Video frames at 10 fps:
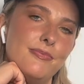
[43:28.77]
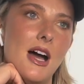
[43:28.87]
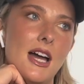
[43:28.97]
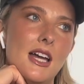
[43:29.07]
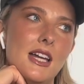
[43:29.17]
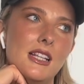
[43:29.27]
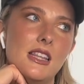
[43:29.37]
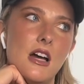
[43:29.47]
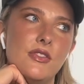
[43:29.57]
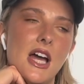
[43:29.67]
I
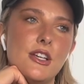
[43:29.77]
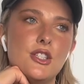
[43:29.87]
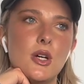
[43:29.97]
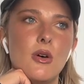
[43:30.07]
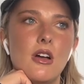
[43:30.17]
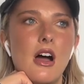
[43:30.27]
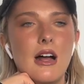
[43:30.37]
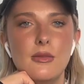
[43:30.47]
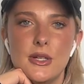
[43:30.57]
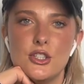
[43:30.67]
love that, so
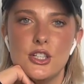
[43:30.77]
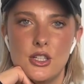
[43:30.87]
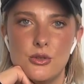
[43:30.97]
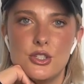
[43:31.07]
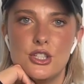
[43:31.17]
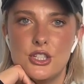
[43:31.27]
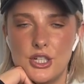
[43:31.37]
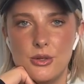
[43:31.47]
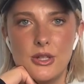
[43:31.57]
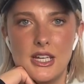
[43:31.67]
I'll mention those
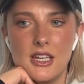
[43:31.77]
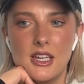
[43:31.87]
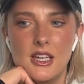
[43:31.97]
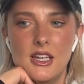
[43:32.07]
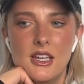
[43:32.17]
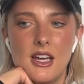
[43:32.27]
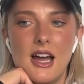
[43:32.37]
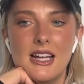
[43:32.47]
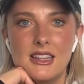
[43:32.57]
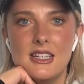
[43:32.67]
too. Like,
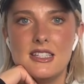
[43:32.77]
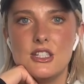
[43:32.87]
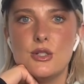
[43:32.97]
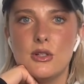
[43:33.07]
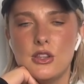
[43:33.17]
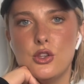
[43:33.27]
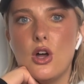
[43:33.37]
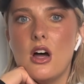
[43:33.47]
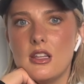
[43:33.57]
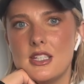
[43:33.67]
I listen to a
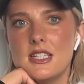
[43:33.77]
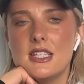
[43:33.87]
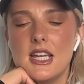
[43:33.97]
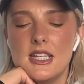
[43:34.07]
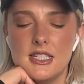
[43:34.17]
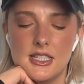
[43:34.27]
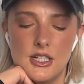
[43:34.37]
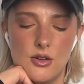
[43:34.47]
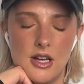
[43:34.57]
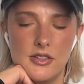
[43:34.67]
lot these days because I
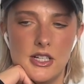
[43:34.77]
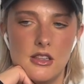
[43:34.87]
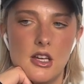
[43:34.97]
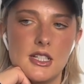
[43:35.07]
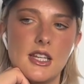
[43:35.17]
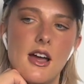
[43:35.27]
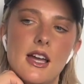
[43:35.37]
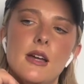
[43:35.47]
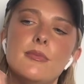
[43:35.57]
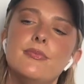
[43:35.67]
don't have like a lot of
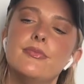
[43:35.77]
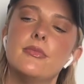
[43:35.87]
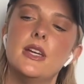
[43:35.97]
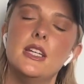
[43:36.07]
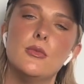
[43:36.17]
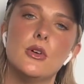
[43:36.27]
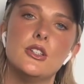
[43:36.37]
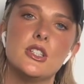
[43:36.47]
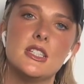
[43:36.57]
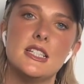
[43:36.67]
time anymore
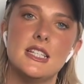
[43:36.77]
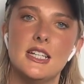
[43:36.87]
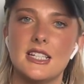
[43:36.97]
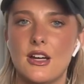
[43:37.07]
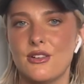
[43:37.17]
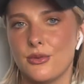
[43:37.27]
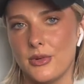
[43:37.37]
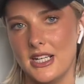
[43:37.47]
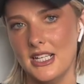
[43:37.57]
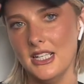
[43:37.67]
just to sit down and
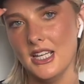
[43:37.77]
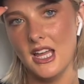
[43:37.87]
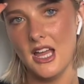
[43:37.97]
read.